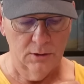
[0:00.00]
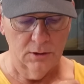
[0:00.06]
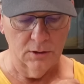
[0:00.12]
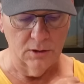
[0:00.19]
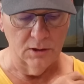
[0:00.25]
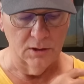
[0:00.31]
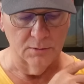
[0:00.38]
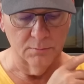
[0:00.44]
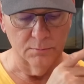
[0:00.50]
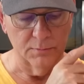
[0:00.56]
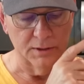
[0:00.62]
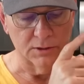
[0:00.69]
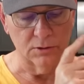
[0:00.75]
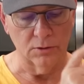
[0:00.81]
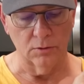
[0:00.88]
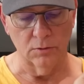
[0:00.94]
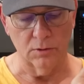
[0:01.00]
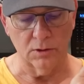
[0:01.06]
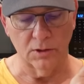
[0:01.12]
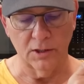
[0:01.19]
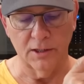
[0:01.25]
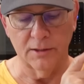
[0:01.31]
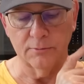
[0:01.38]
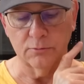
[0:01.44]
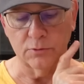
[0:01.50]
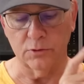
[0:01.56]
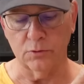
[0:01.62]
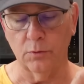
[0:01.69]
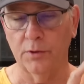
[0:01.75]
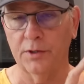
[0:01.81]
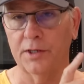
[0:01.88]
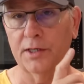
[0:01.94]
My total carbs was
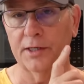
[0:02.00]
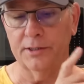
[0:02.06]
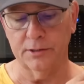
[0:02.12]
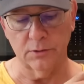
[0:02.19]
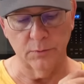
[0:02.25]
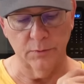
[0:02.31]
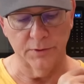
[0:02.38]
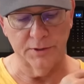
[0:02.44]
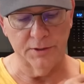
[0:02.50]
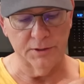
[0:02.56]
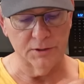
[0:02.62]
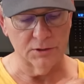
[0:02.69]
20 out of 20.